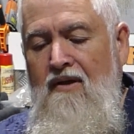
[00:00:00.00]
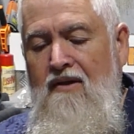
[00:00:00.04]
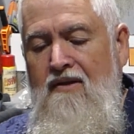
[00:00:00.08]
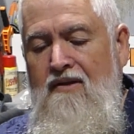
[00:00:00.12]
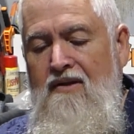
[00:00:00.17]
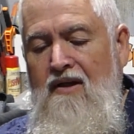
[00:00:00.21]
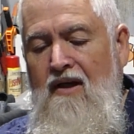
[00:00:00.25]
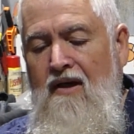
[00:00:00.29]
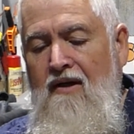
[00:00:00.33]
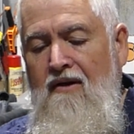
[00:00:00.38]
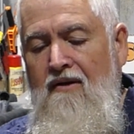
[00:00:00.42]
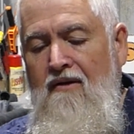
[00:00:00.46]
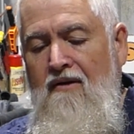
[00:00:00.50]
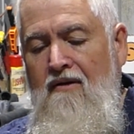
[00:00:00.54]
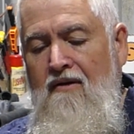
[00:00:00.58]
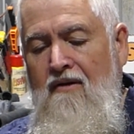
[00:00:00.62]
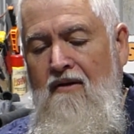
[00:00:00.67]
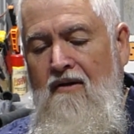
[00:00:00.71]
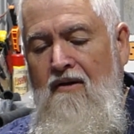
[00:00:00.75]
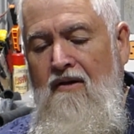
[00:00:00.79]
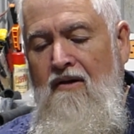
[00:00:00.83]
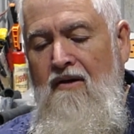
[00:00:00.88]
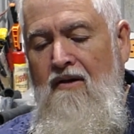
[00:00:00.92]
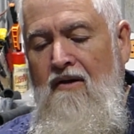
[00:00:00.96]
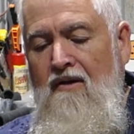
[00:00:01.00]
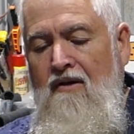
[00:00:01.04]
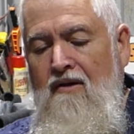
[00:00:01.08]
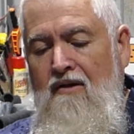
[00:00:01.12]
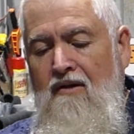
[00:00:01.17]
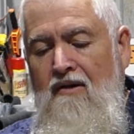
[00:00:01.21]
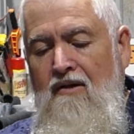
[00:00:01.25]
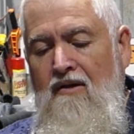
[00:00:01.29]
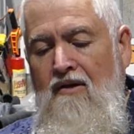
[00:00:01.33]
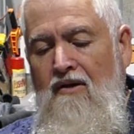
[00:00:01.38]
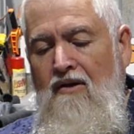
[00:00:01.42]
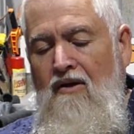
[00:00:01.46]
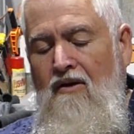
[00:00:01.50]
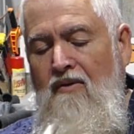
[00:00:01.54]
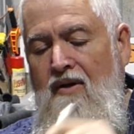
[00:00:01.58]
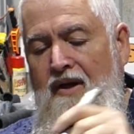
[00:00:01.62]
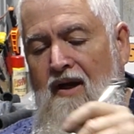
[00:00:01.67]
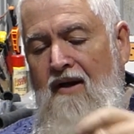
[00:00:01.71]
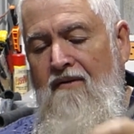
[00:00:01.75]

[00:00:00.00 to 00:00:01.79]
So all we